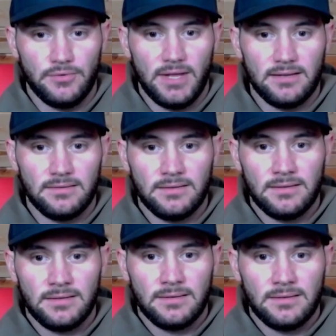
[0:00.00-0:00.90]
that.
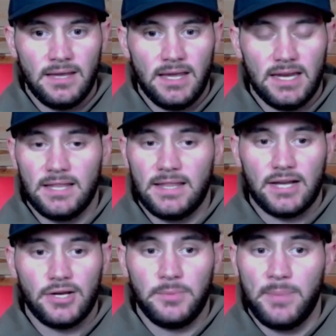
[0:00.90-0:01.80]
And again, that
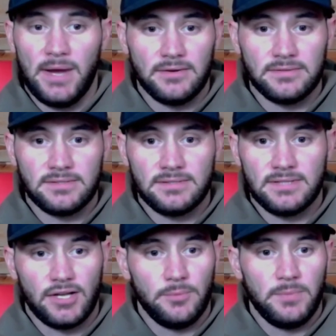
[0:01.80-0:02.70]
could be parents,
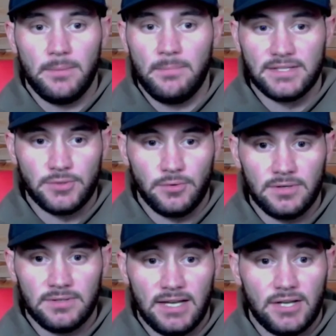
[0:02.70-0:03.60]
that could be a
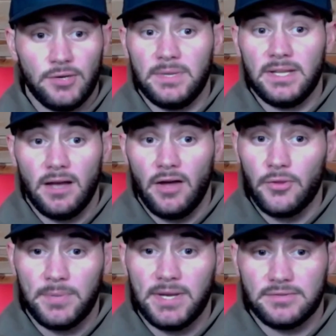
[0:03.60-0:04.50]
mentor, that could be other
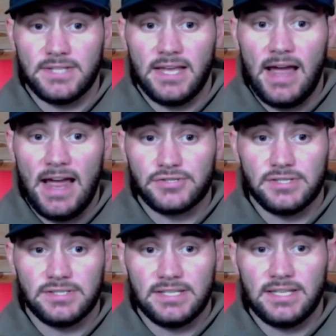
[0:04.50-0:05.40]
peers that
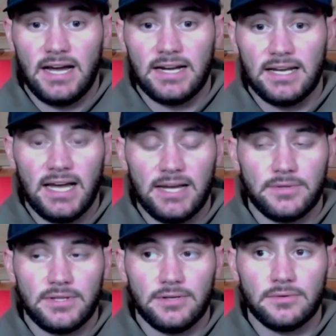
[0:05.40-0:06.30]
actually see eye to eye
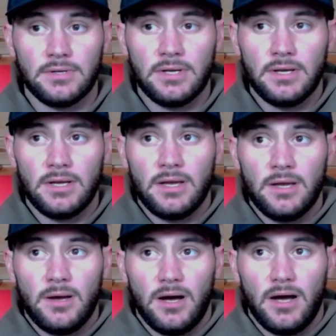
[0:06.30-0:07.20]
with you.
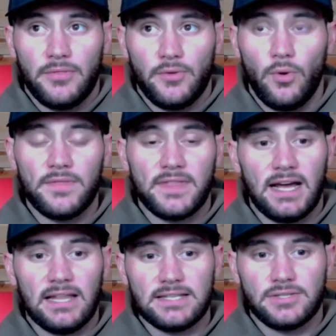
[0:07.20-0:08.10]
The one thing
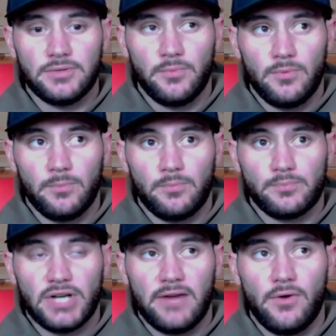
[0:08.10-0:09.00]
I like to
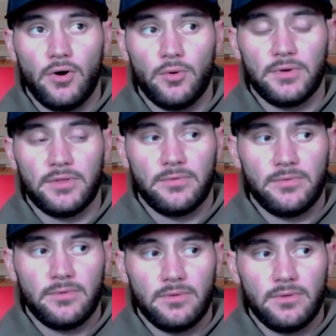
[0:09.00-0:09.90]
drive home with
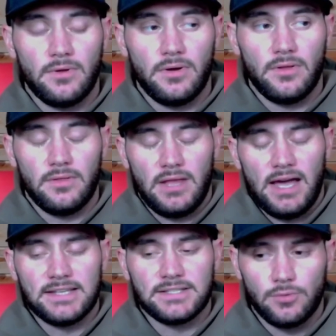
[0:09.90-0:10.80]

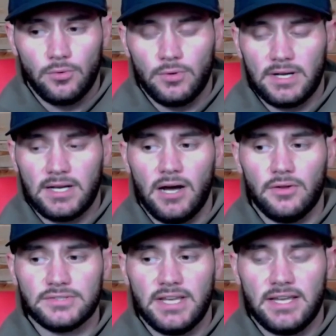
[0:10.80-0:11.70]
high school and
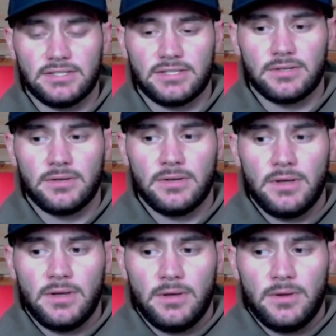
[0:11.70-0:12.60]
college age
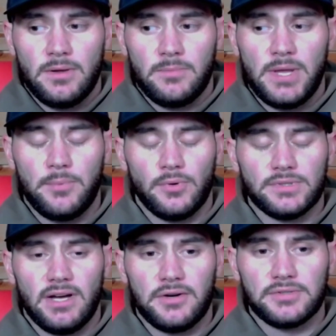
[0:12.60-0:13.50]
people
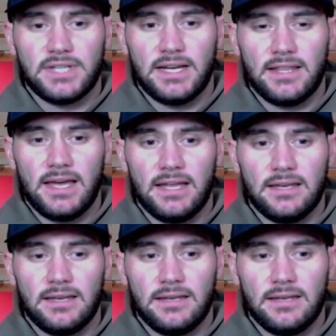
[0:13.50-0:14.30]
is understanding that